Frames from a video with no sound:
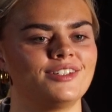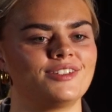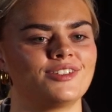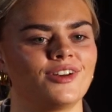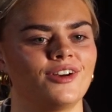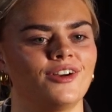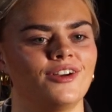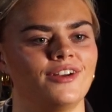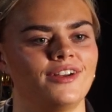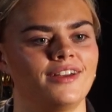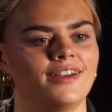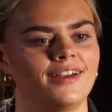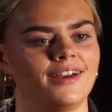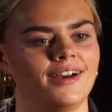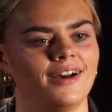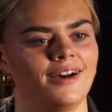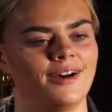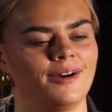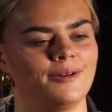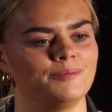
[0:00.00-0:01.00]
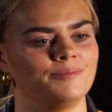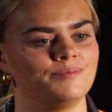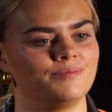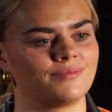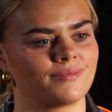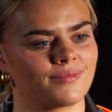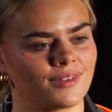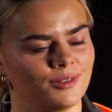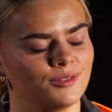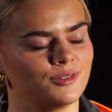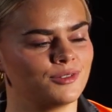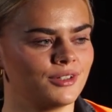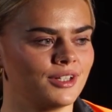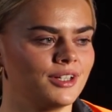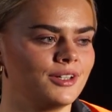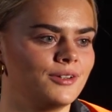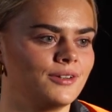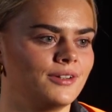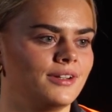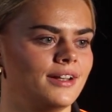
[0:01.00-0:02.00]
So it was
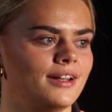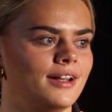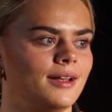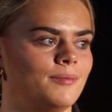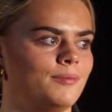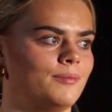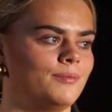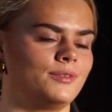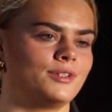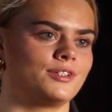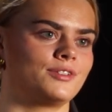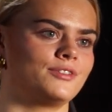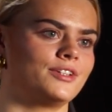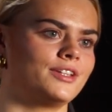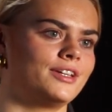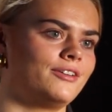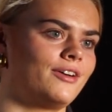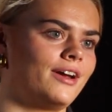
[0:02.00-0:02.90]
really good, and I'm just really